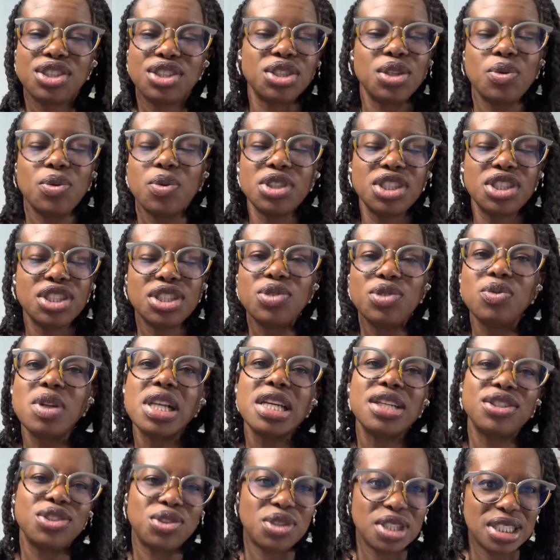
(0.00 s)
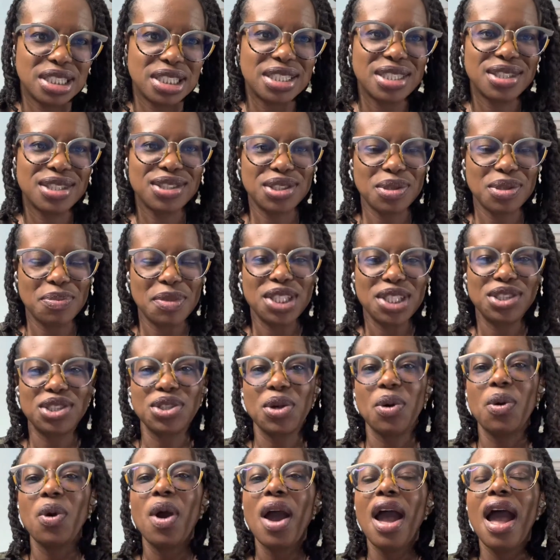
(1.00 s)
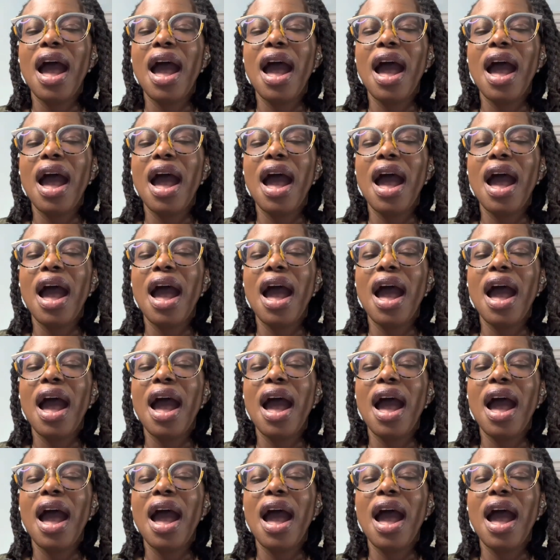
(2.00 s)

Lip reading: was just really interesting to me. So